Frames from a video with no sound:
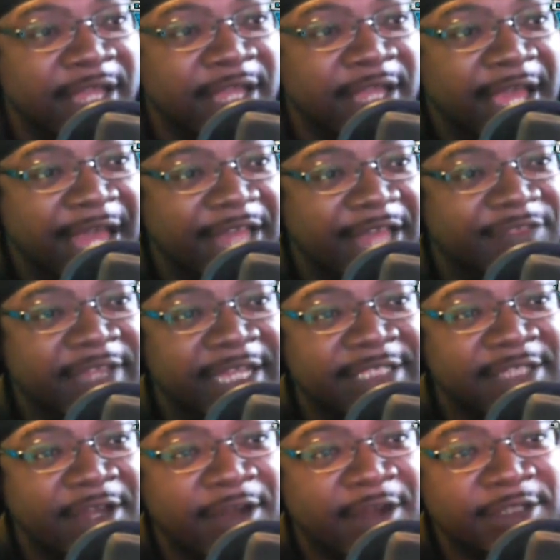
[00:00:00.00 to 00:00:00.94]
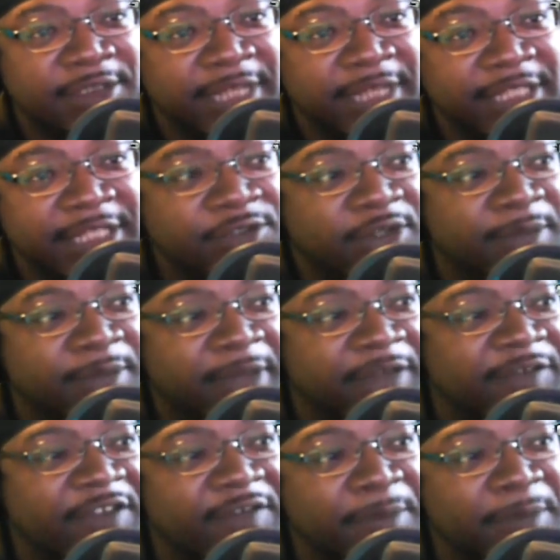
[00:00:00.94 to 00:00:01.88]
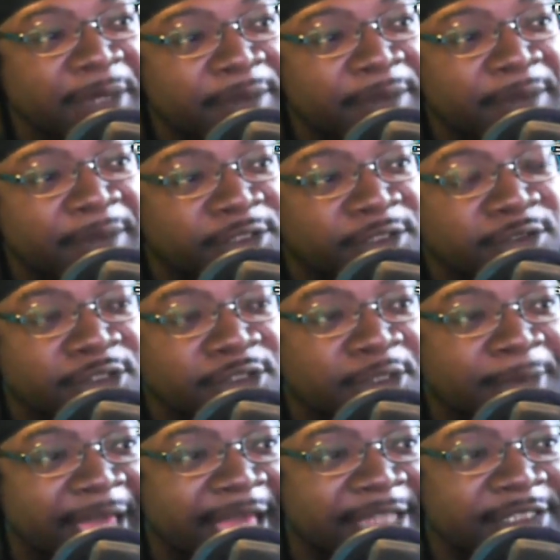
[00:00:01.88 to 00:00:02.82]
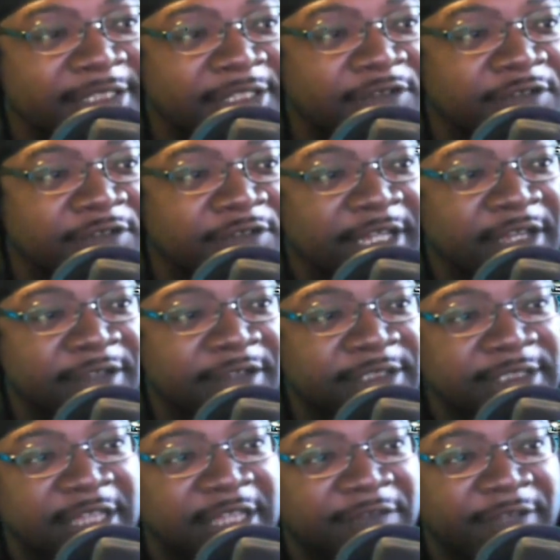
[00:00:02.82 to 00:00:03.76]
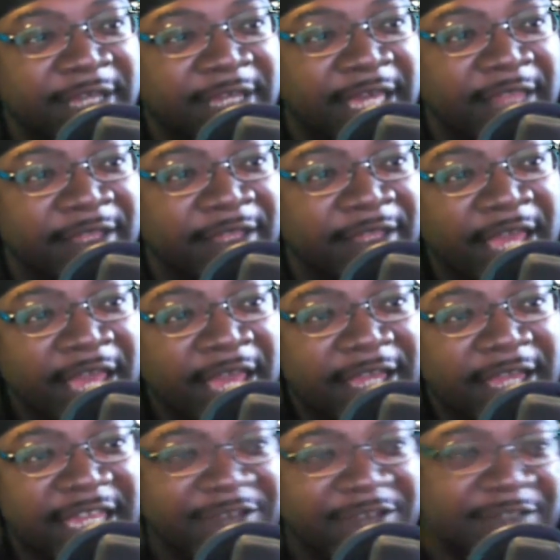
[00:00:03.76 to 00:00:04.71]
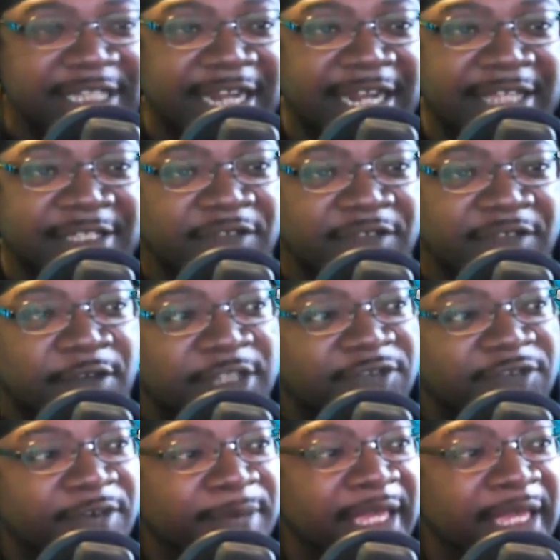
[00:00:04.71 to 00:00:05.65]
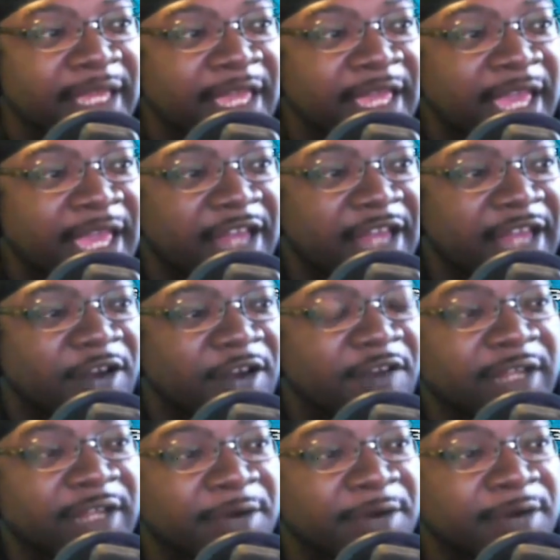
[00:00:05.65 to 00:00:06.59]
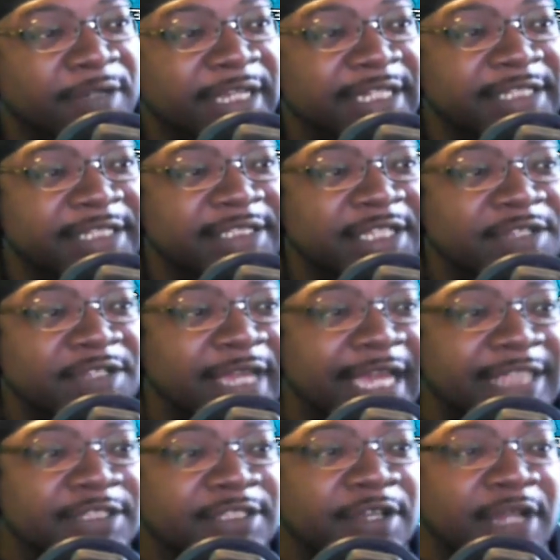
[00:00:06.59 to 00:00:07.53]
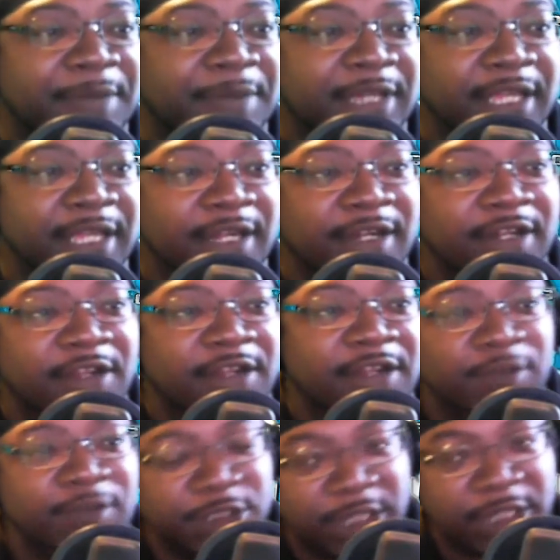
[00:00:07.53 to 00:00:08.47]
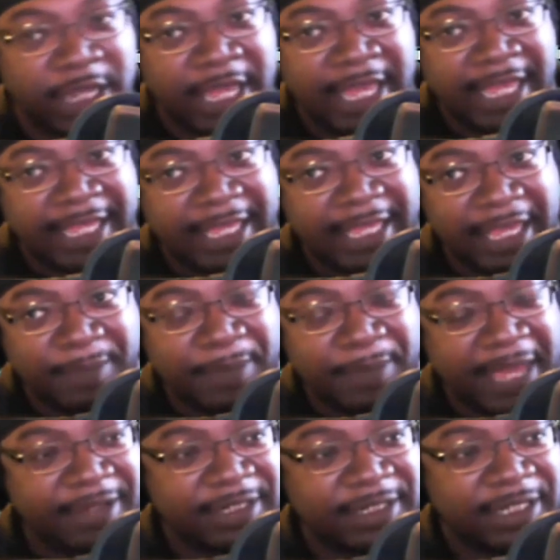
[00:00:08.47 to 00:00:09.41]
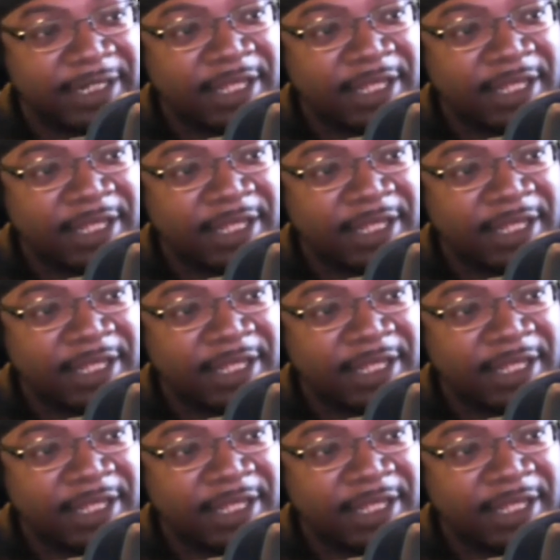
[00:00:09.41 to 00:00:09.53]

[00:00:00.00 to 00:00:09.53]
I think it's awesome that 2 of my favorite people on YouTube actually do videos and stuff together. Give a shout out to The Voice for me, and hopefully we will get to see you guys hook up again in the near future. Keep pounding."